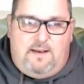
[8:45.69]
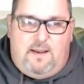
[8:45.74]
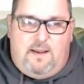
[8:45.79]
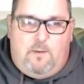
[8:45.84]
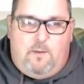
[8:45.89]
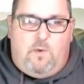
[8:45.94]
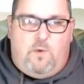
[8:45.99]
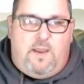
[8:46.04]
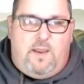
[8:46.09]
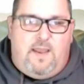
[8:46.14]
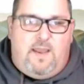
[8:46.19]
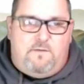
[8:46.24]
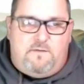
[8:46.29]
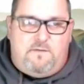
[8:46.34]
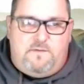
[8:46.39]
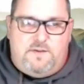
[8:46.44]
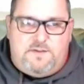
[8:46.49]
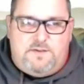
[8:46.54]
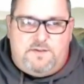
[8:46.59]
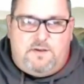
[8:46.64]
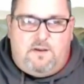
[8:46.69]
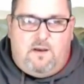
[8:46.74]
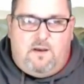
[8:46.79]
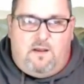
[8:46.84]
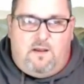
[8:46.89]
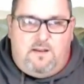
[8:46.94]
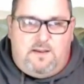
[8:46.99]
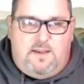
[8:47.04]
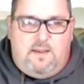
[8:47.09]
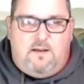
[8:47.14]
and we have a vision
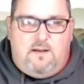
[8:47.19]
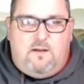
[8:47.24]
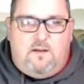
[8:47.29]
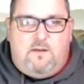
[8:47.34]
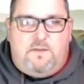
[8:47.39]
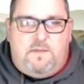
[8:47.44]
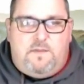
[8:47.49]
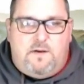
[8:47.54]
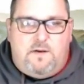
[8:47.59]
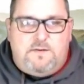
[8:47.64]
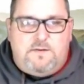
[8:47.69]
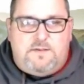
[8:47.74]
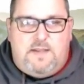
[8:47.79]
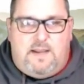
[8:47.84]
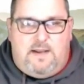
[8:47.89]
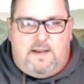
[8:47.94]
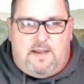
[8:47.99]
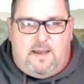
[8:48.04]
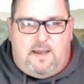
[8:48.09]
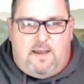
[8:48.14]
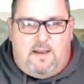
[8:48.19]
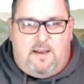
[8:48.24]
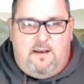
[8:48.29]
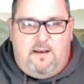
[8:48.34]
call again on Thursday night,